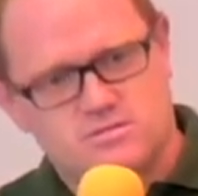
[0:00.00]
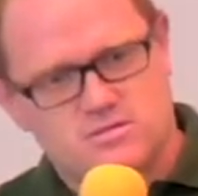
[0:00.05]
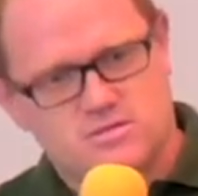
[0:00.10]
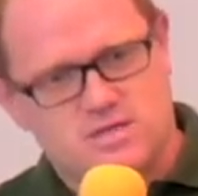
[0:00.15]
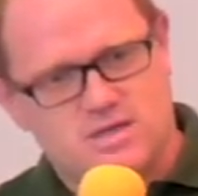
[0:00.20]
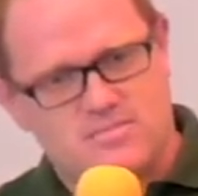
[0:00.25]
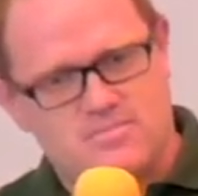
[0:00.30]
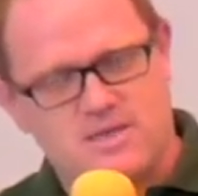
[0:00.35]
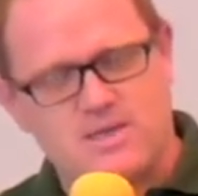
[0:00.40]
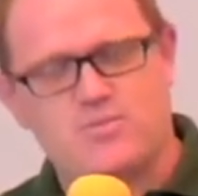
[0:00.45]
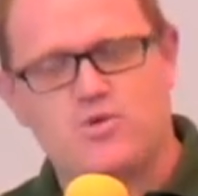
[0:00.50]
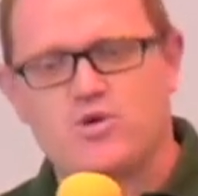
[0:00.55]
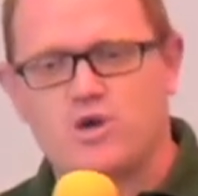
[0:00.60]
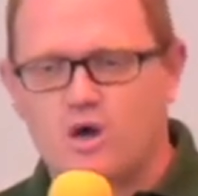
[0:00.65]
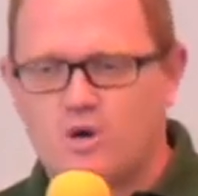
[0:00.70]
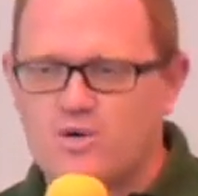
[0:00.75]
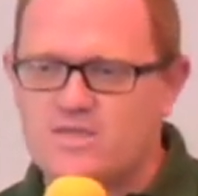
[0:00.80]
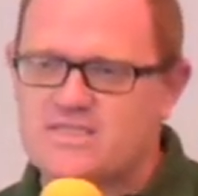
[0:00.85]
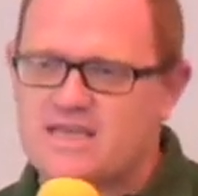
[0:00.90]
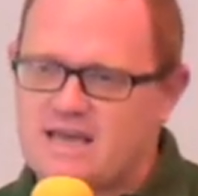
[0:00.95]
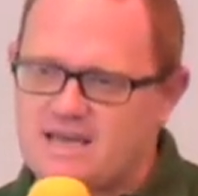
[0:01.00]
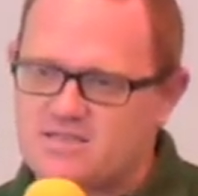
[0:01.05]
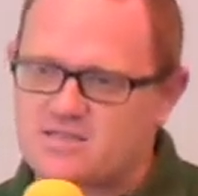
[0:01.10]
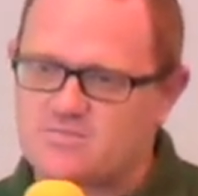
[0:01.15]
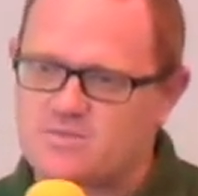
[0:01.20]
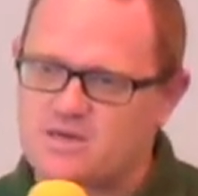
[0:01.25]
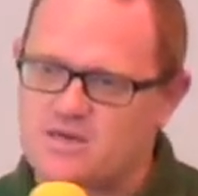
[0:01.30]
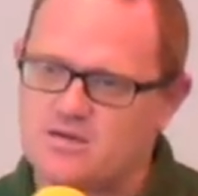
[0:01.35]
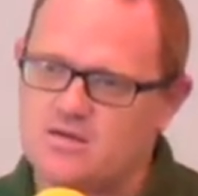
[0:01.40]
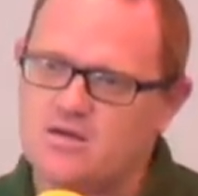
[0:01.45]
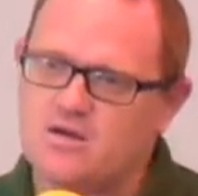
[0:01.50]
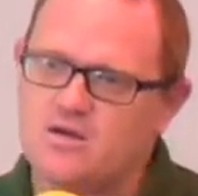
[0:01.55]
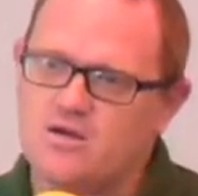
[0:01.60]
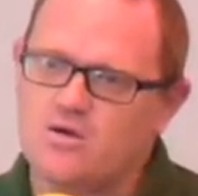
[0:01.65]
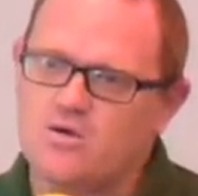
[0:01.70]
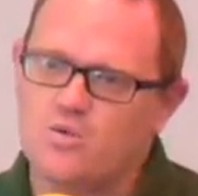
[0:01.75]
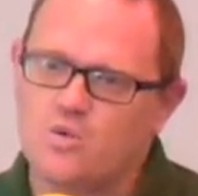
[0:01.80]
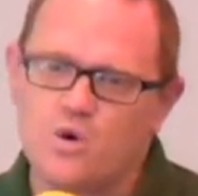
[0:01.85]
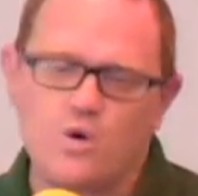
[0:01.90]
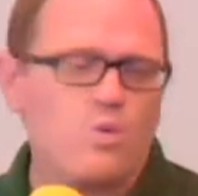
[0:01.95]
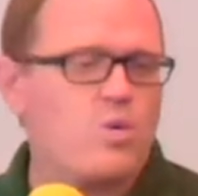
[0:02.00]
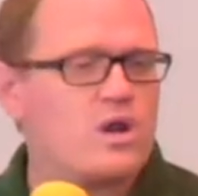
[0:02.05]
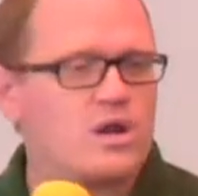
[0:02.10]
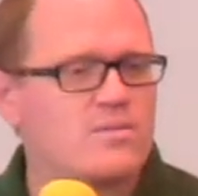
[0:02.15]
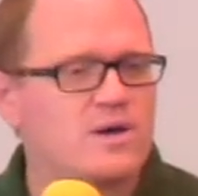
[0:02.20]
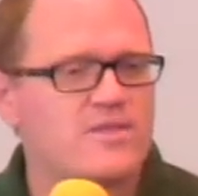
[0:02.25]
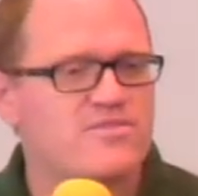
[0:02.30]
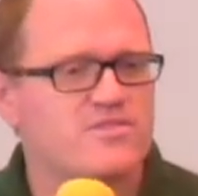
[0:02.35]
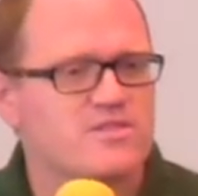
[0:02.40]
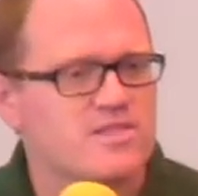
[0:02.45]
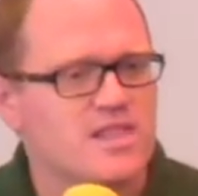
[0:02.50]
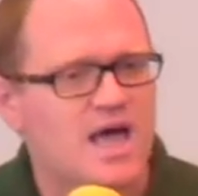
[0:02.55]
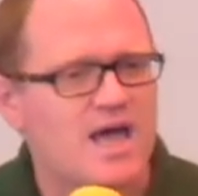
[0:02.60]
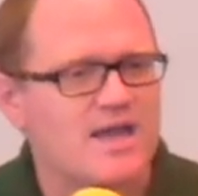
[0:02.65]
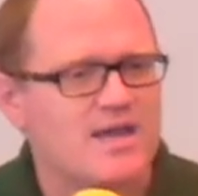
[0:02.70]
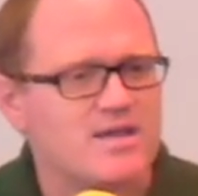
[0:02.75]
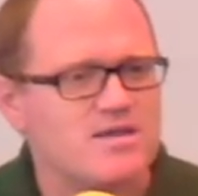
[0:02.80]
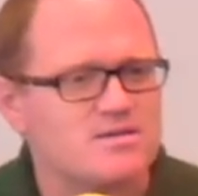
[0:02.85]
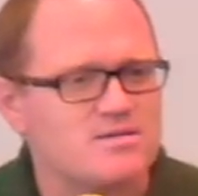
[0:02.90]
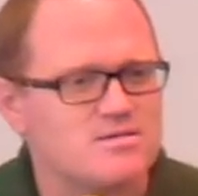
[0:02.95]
And people would always ask me, well, what about the light?